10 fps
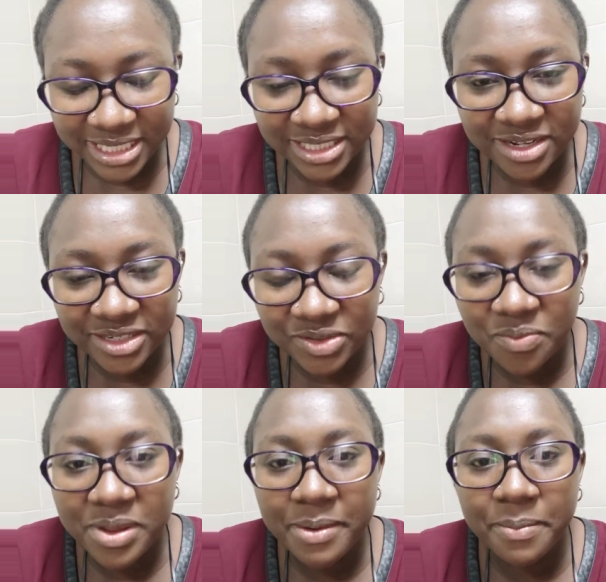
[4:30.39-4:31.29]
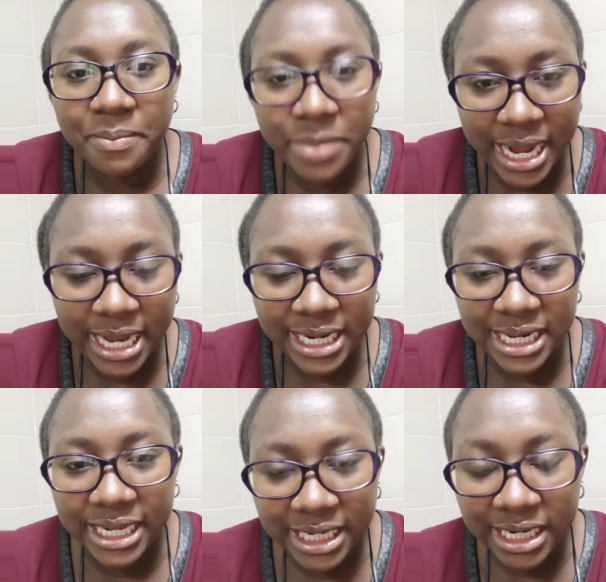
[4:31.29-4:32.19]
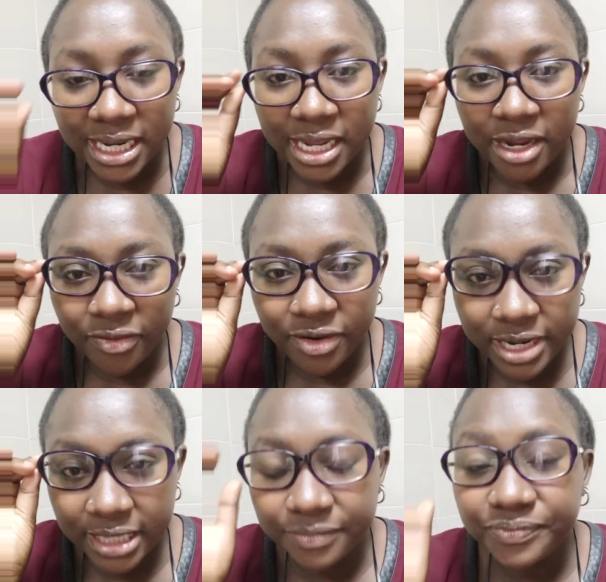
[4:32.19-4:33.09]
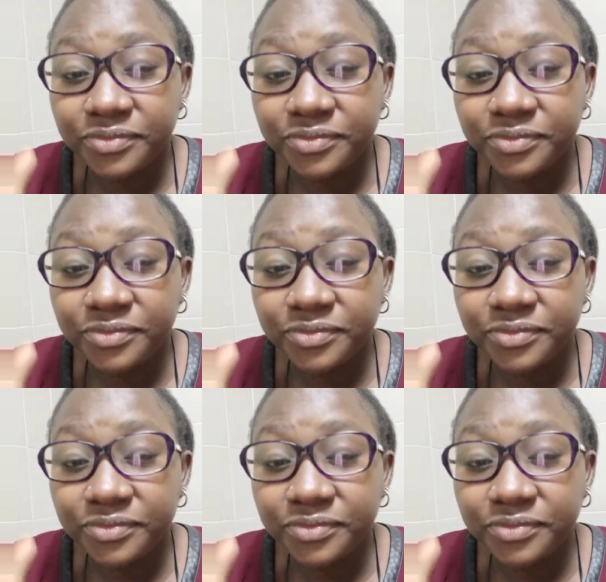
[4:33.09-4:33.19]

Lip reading: It's going to be bad, like, for real.